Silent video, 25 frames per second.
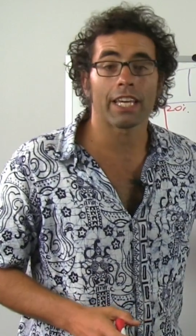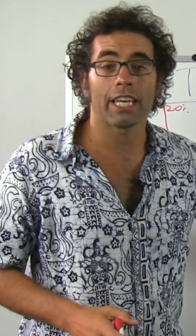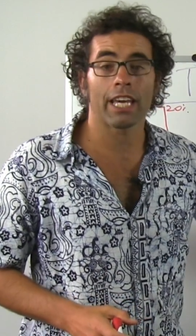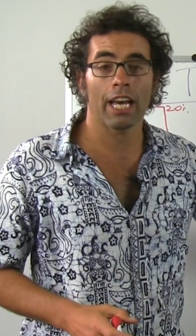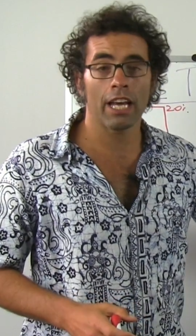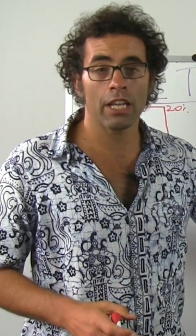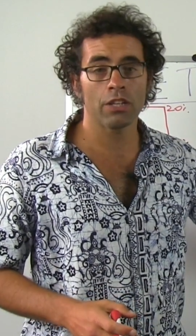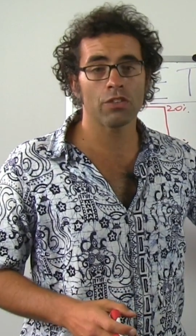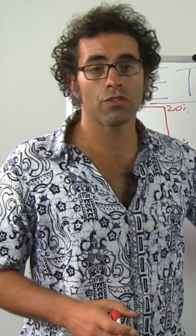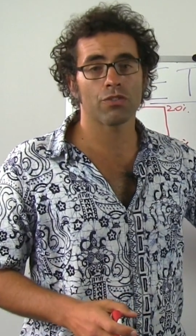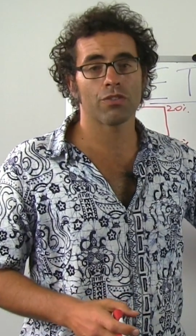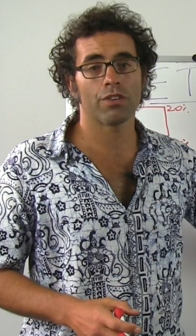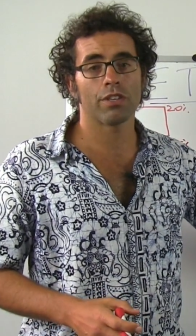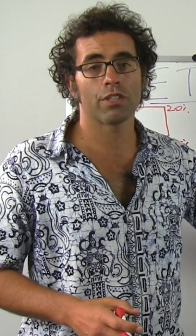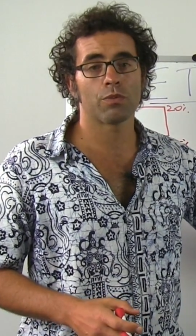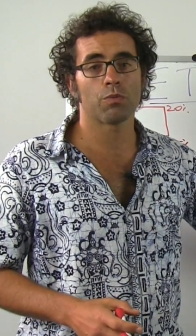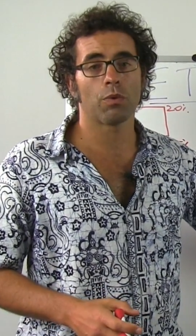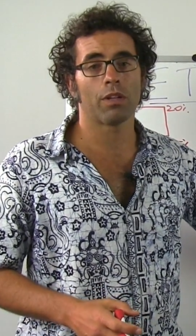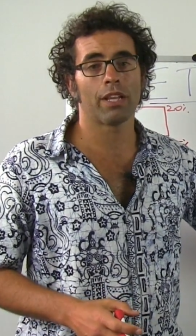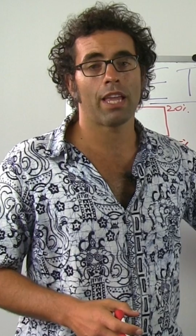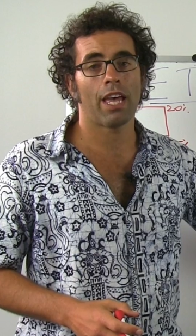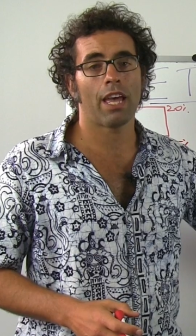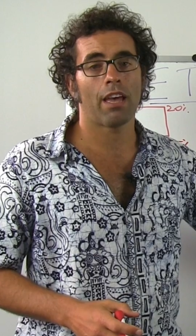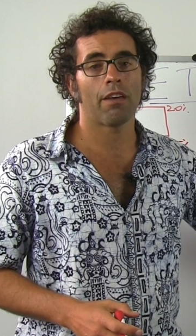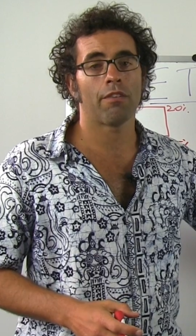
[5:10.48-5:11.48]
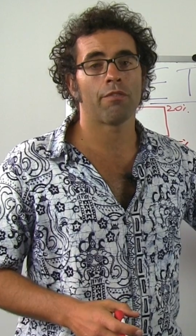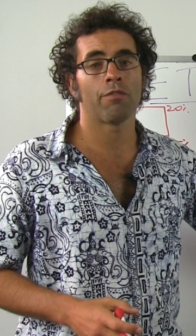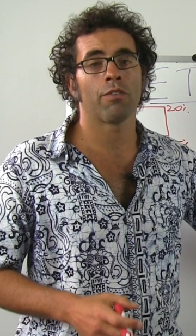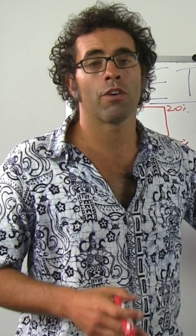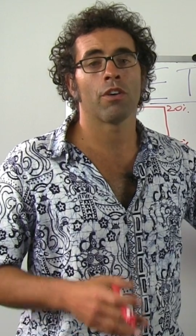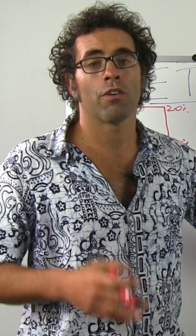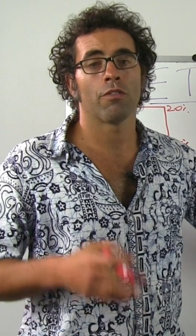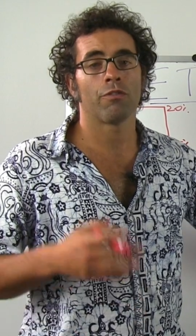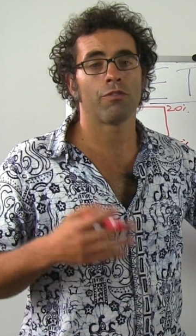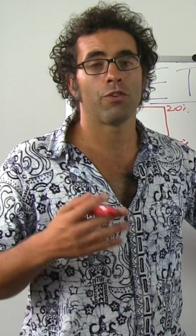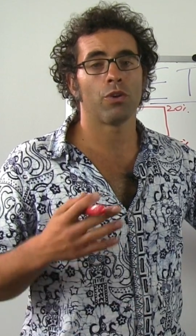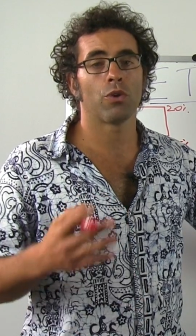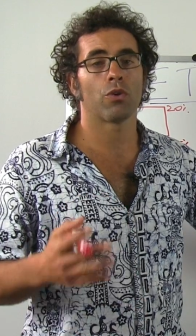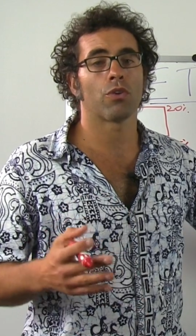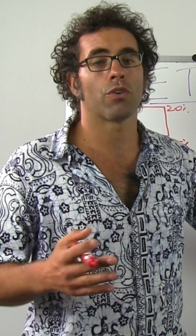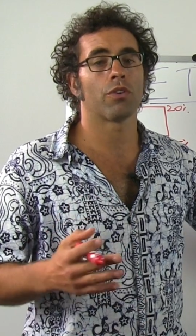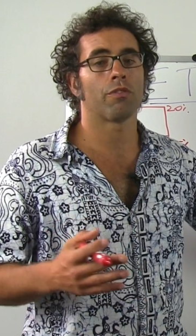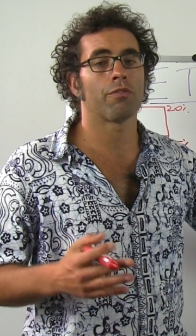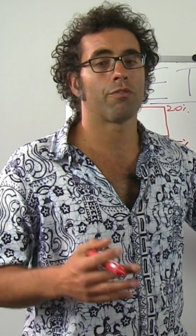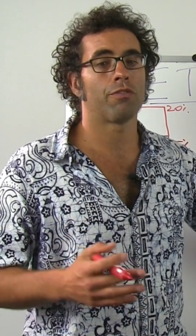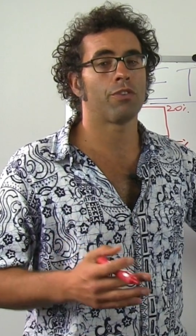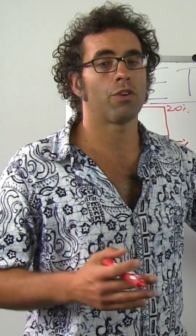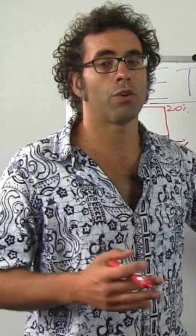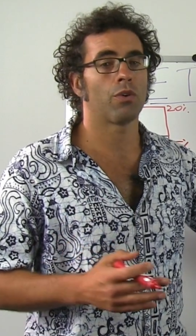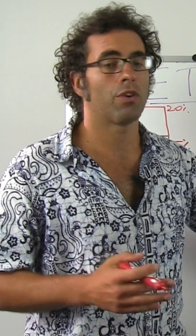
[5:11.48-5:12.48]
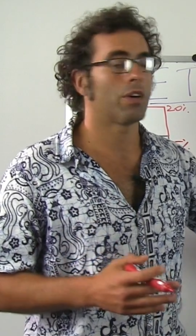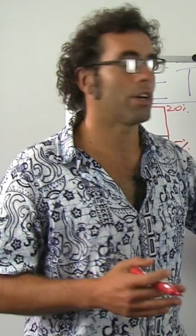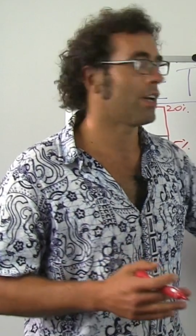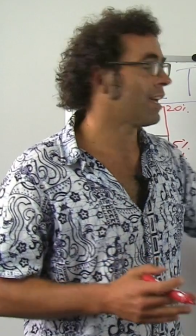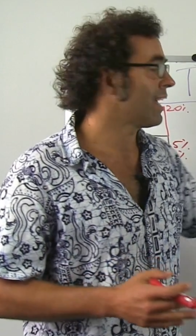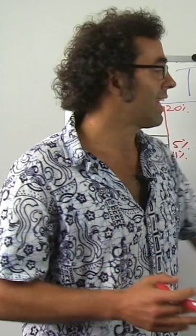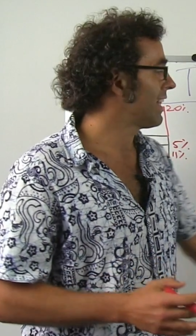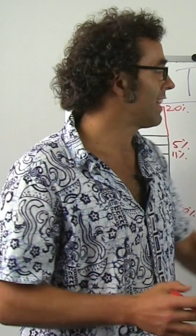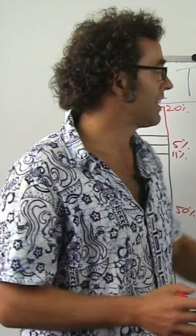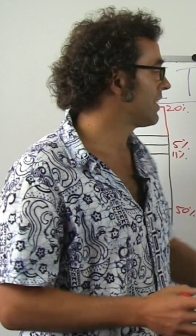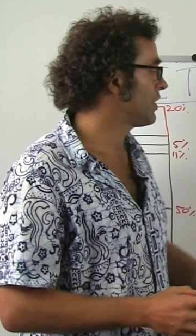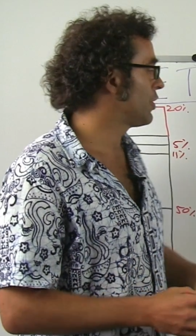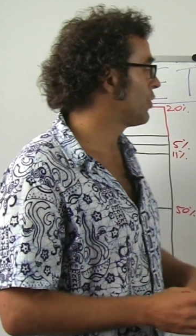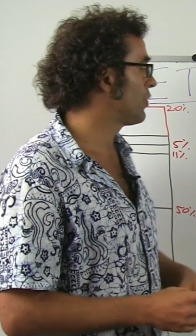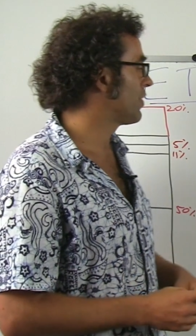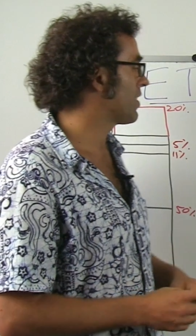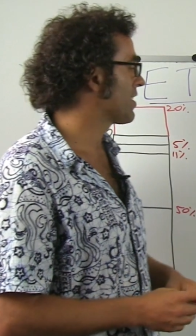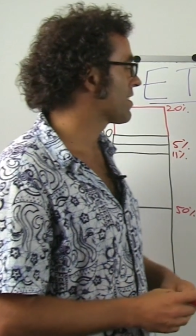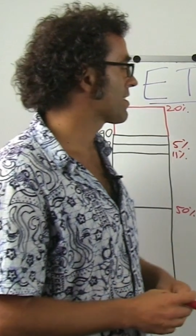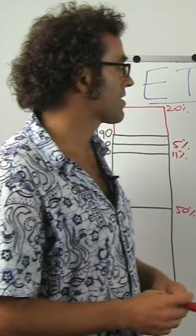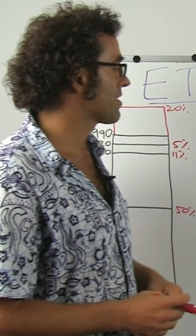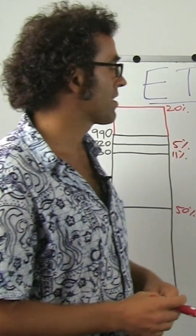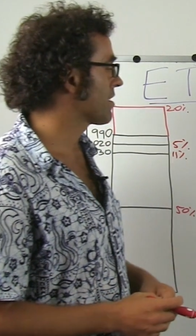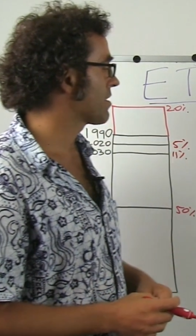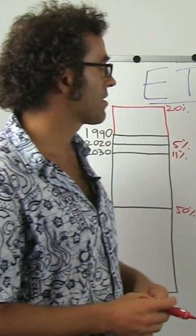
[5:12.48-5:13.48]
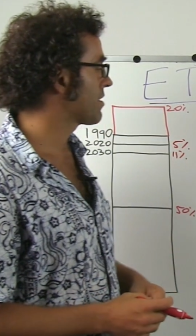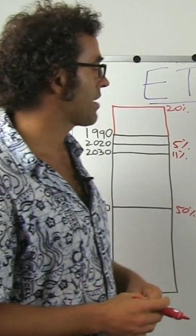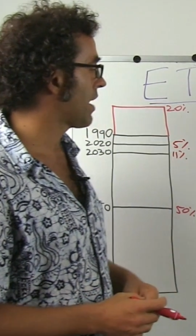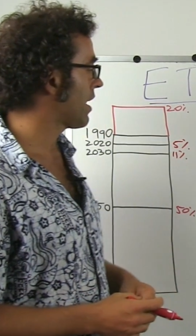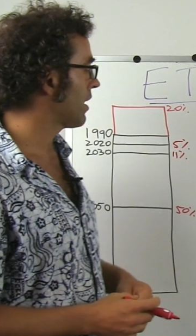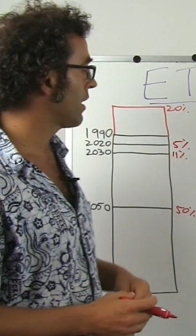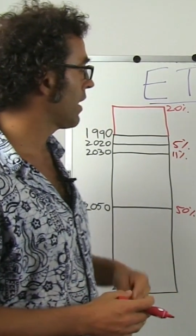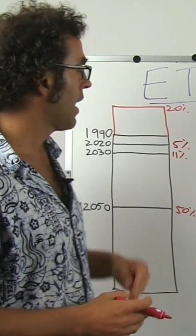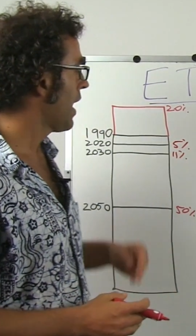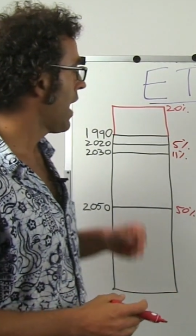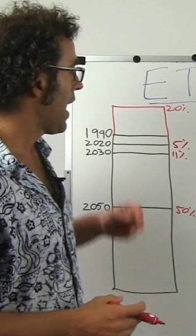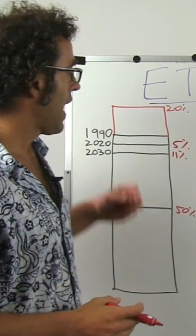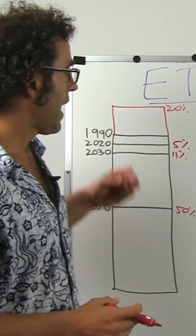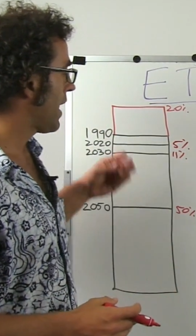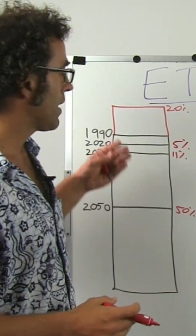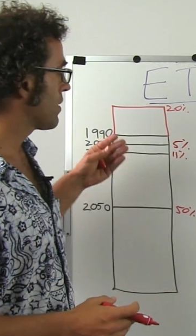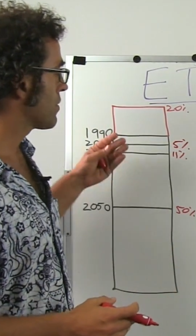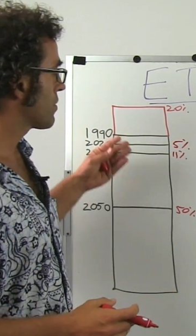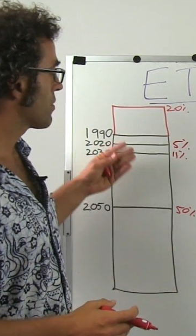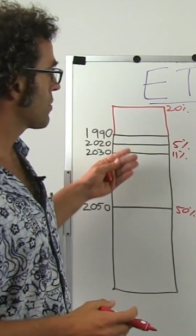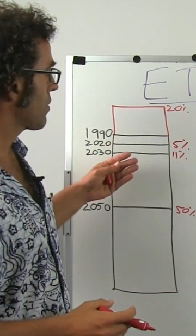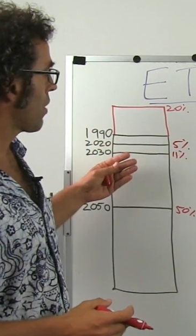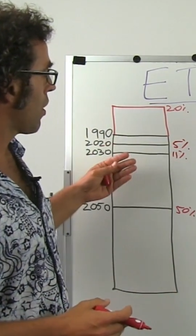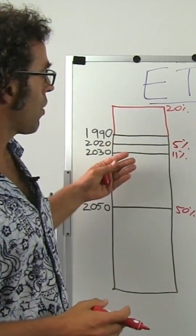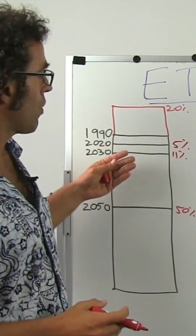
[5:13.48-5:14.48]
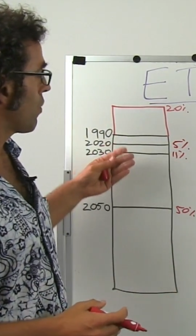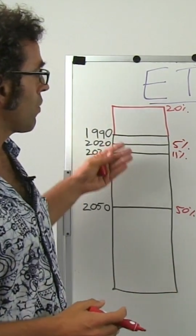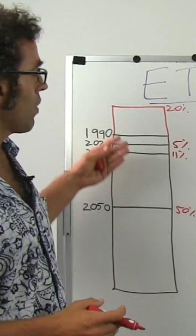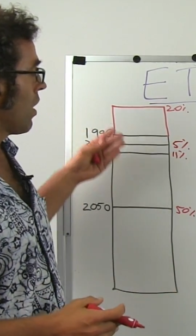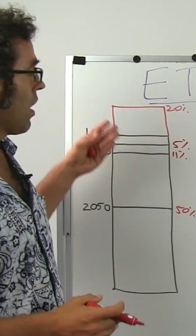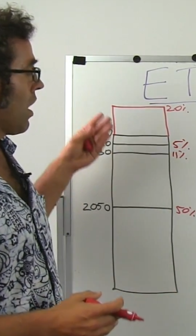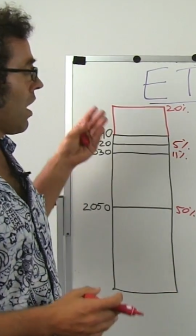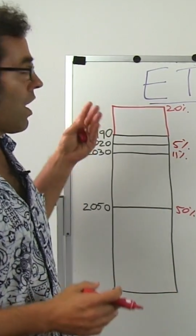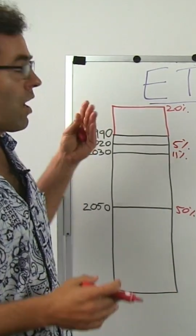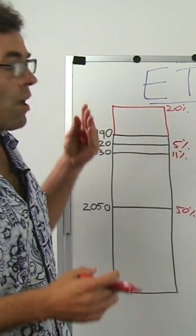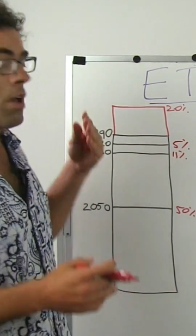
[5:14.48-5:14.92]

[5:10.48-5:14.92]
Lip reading: countries will have fewer and fewer units to sell, and so